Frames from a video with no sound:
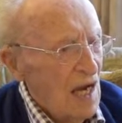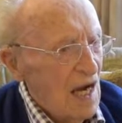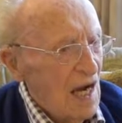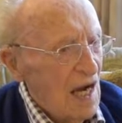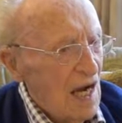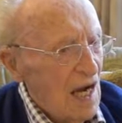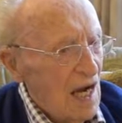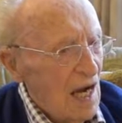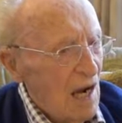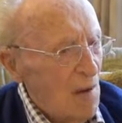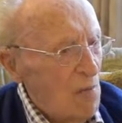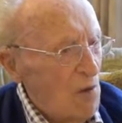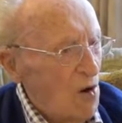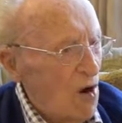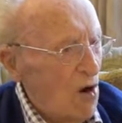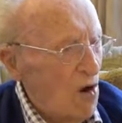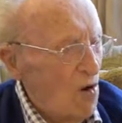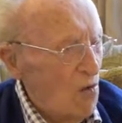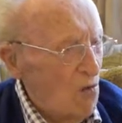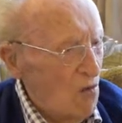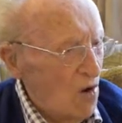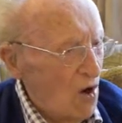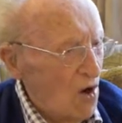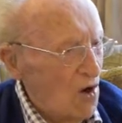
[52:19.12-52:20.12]
I
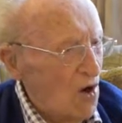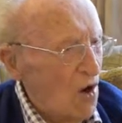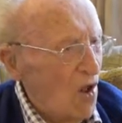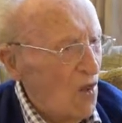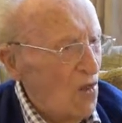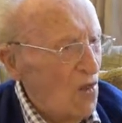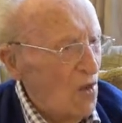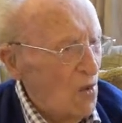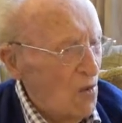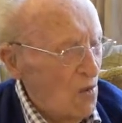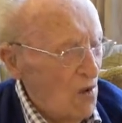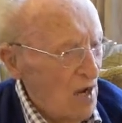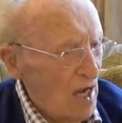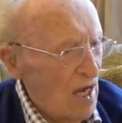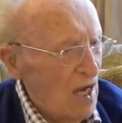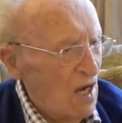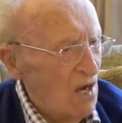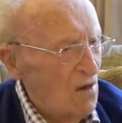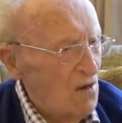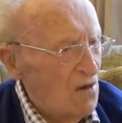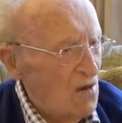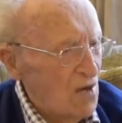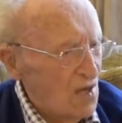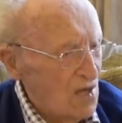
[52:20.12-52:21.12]
bought one on the way
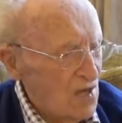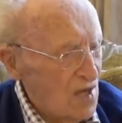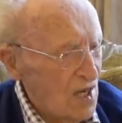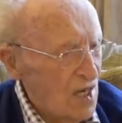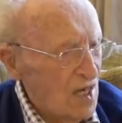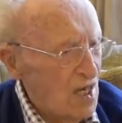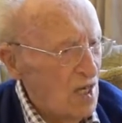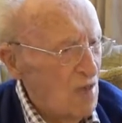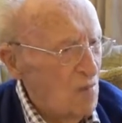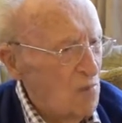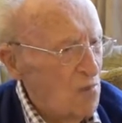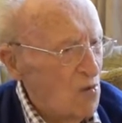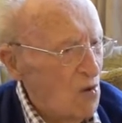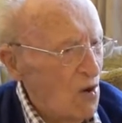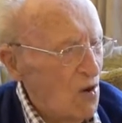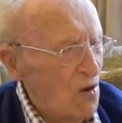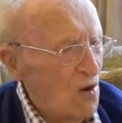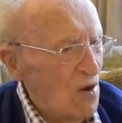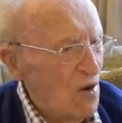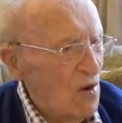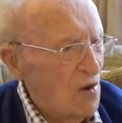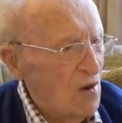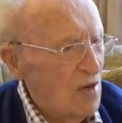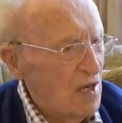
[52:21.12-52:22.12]
out to
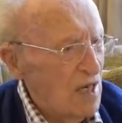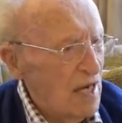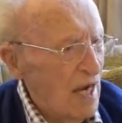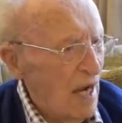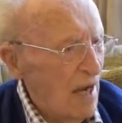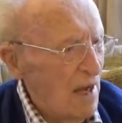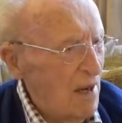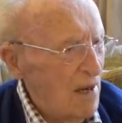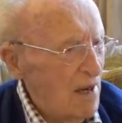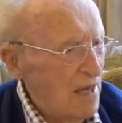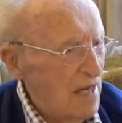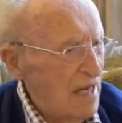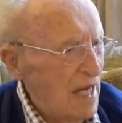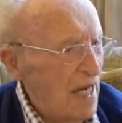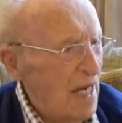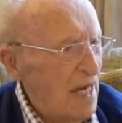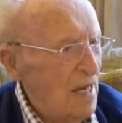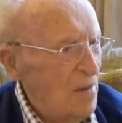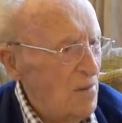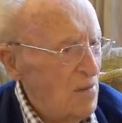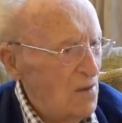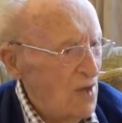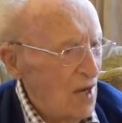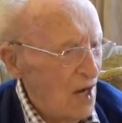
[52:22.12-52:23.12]
Singapore at
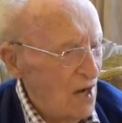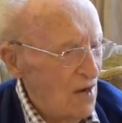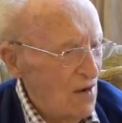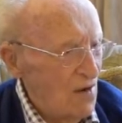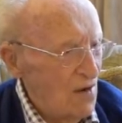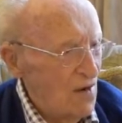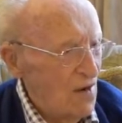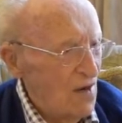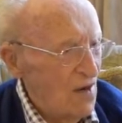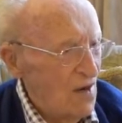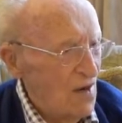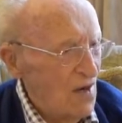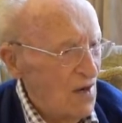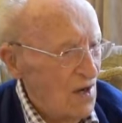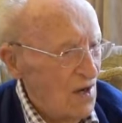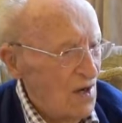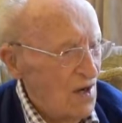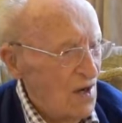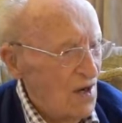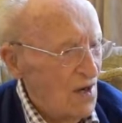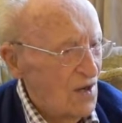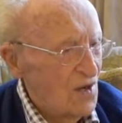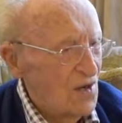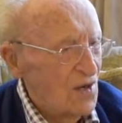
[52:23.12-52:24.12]
Cape Town
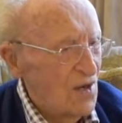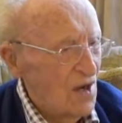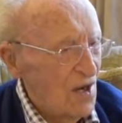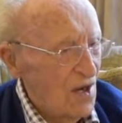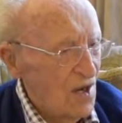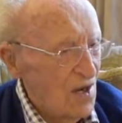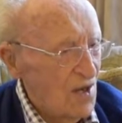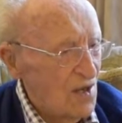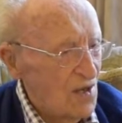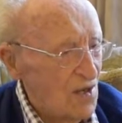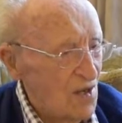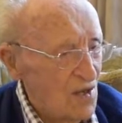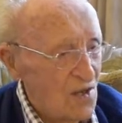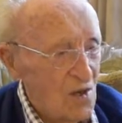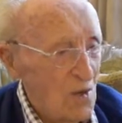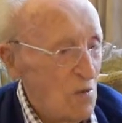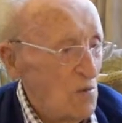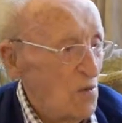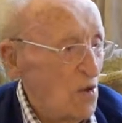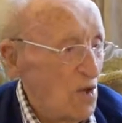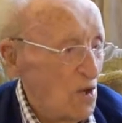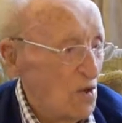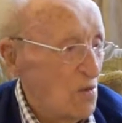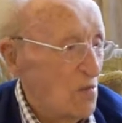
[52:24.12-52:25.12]
and to, just to
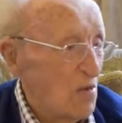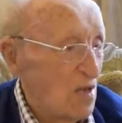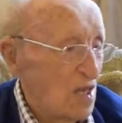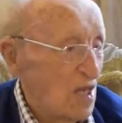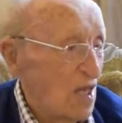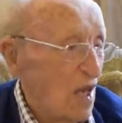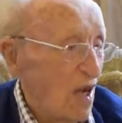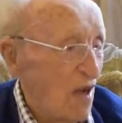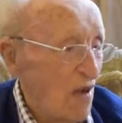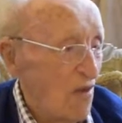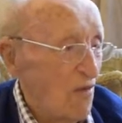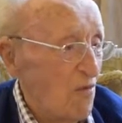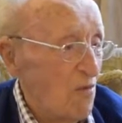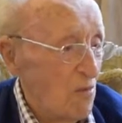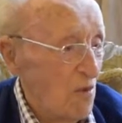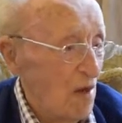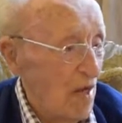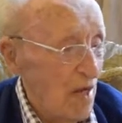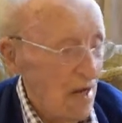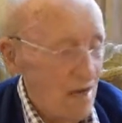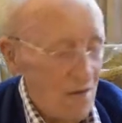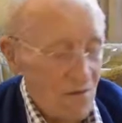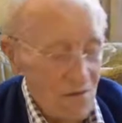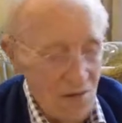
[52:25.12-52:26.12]
amuse myself
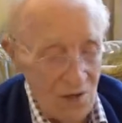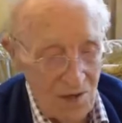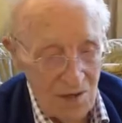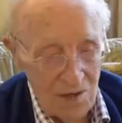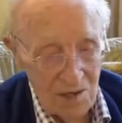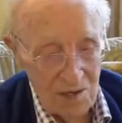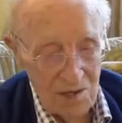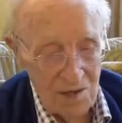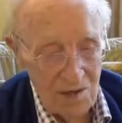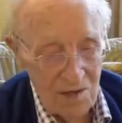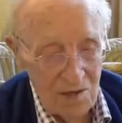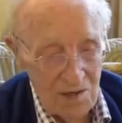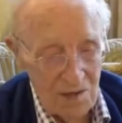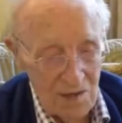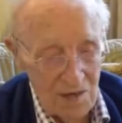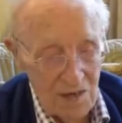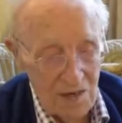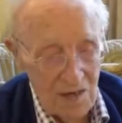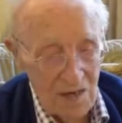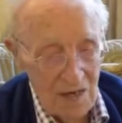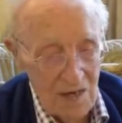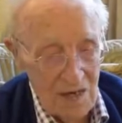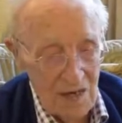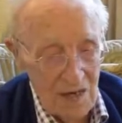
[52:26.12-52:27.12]
playing piano.
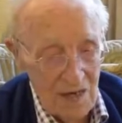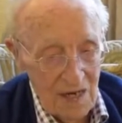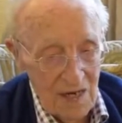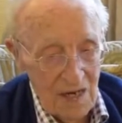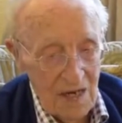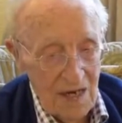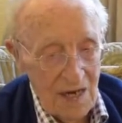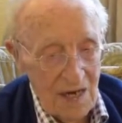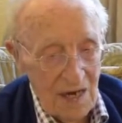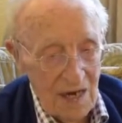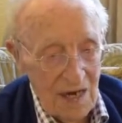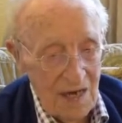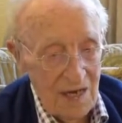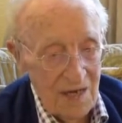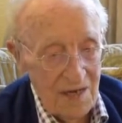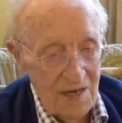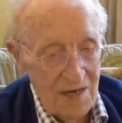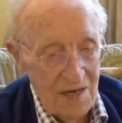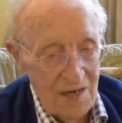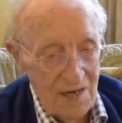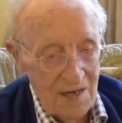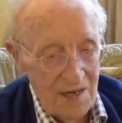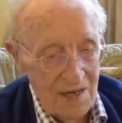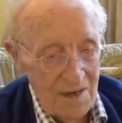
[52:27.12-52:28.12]

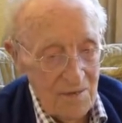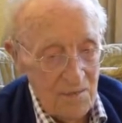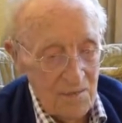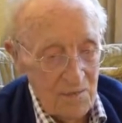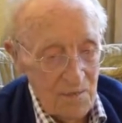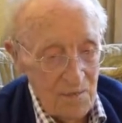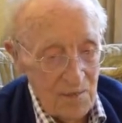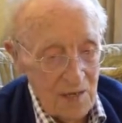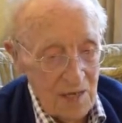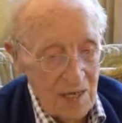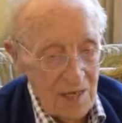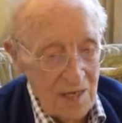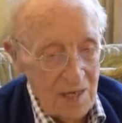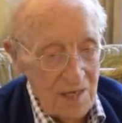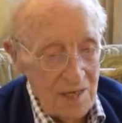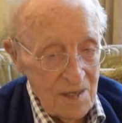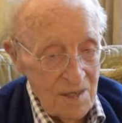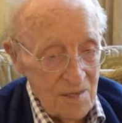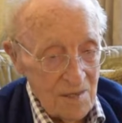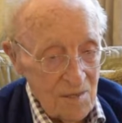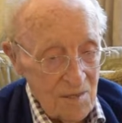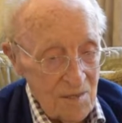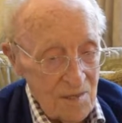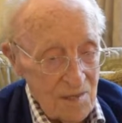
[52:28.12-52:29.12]
And um,
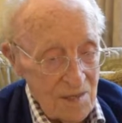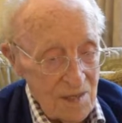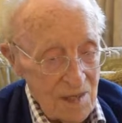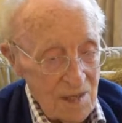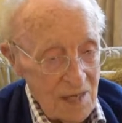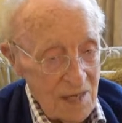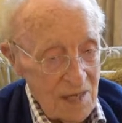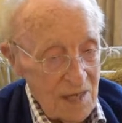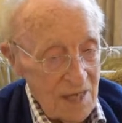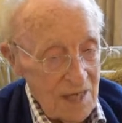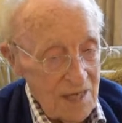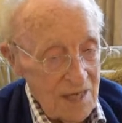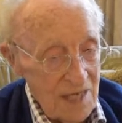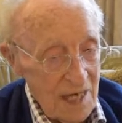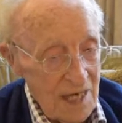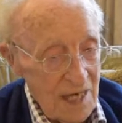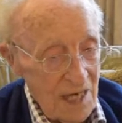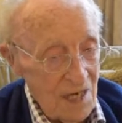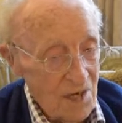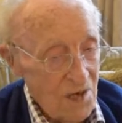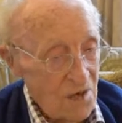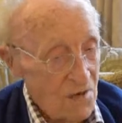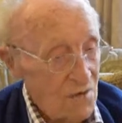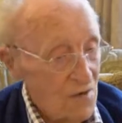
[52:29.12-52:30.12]
then
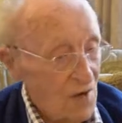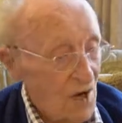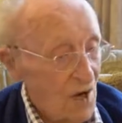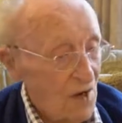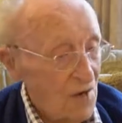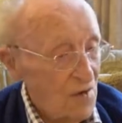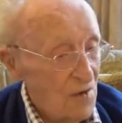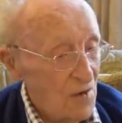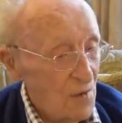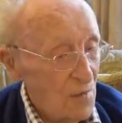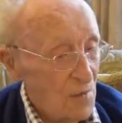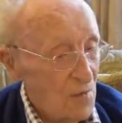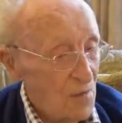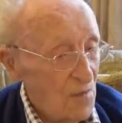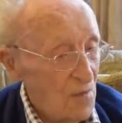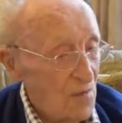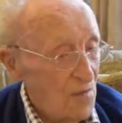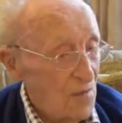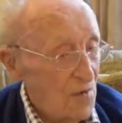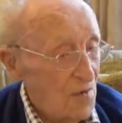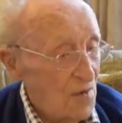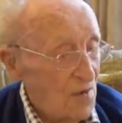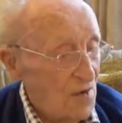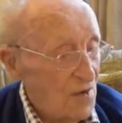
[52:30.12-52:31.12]
I looked
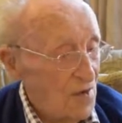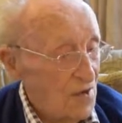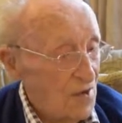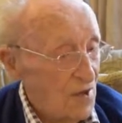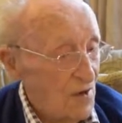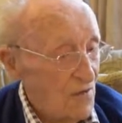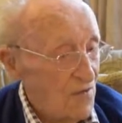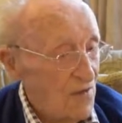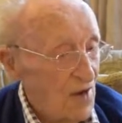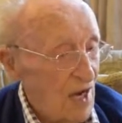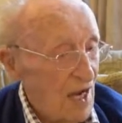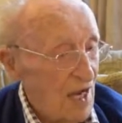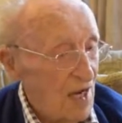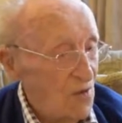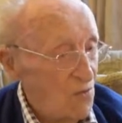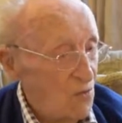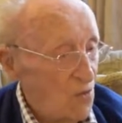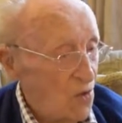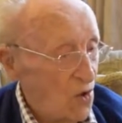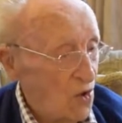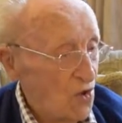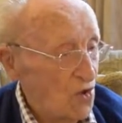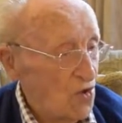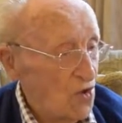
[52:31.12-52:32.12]
round to
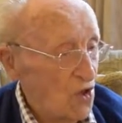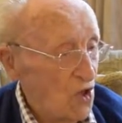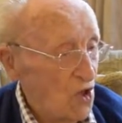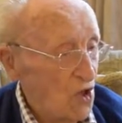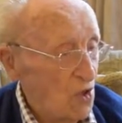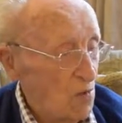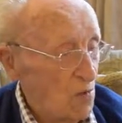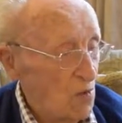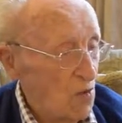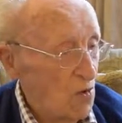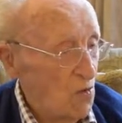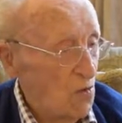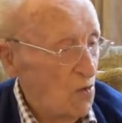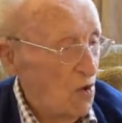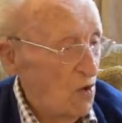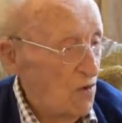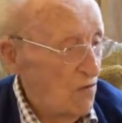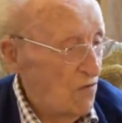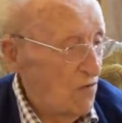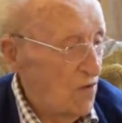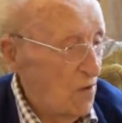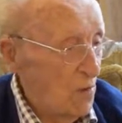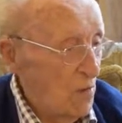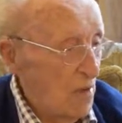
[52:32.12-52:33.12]
find wood, suitable
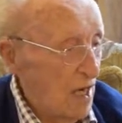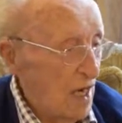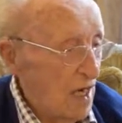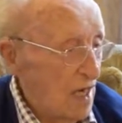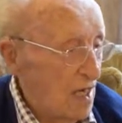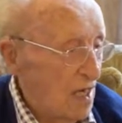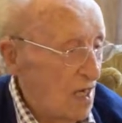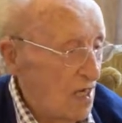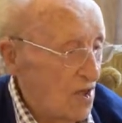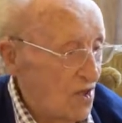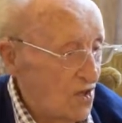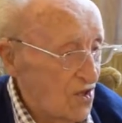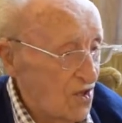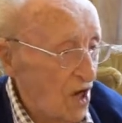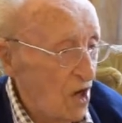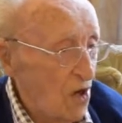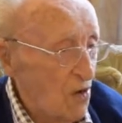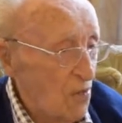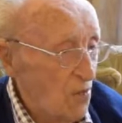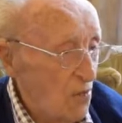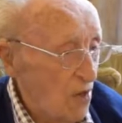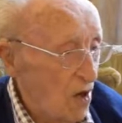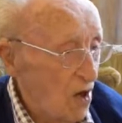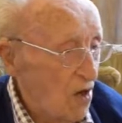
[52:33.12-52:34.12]
wood to make a
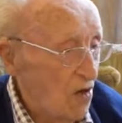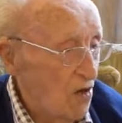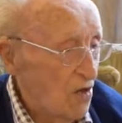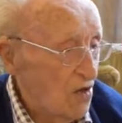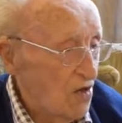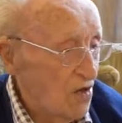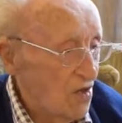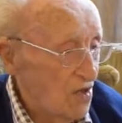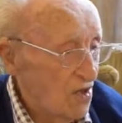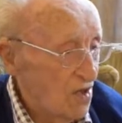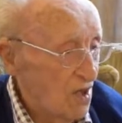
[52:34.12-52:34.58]
sound box